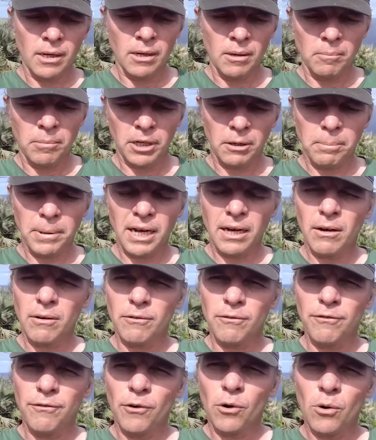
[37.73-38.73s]
But
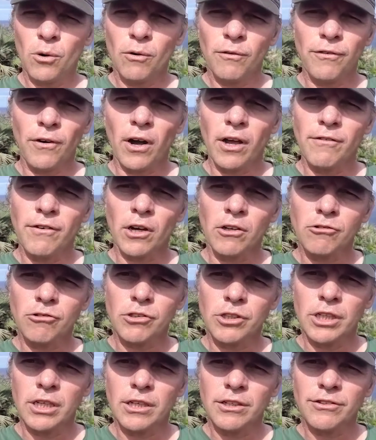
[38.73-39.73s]
about 400 or
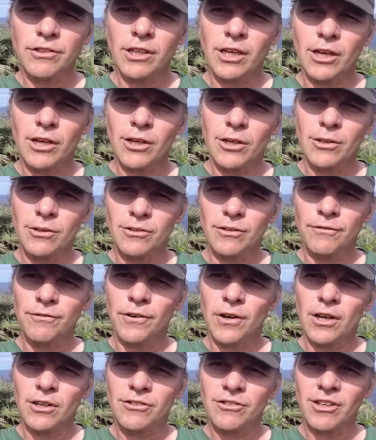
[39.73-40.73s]
500 years ago, as the
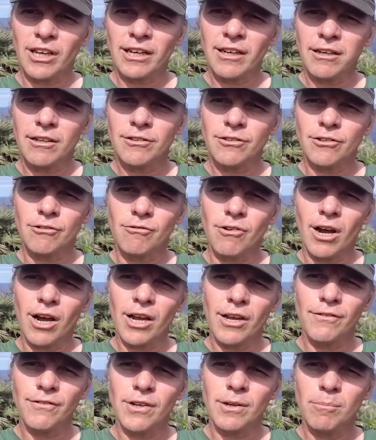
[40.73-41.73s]
first settlers
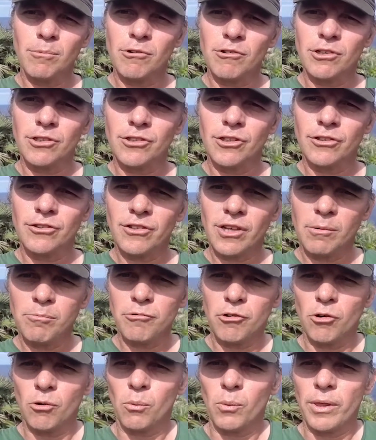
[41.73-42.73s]
arrived in Mauritius, they
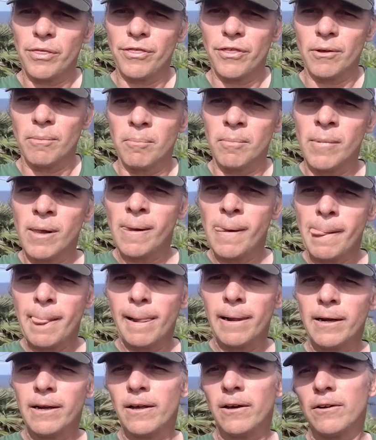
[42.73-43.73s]
brought with them
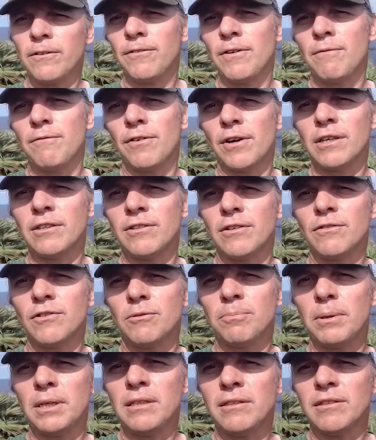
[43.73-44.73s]
a lot of invasive
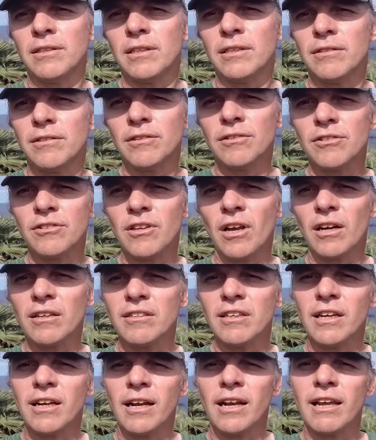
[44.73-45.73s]
species and
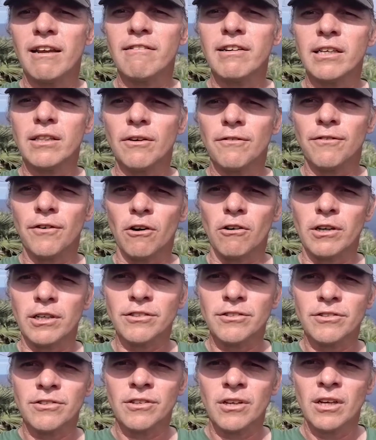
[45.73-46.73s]
started clearing the
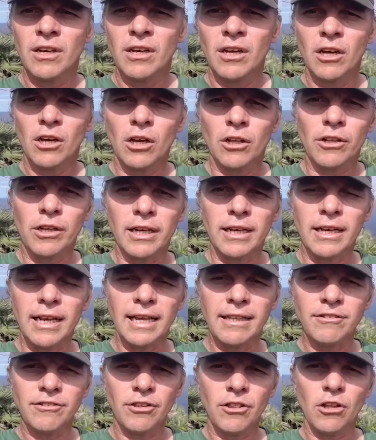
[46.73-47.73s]
forests, and it
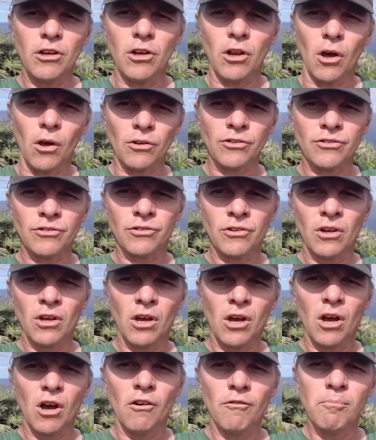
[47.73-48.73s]
led to the loss
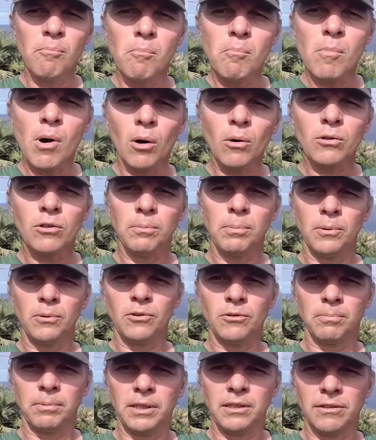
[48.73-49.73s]
of multiple
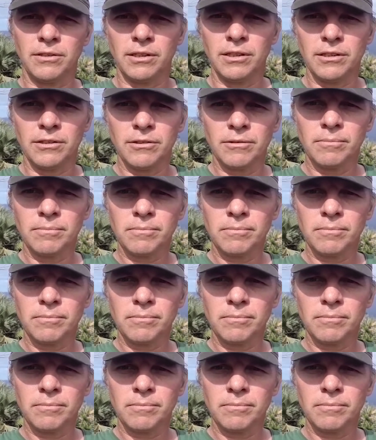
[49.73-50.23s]
species.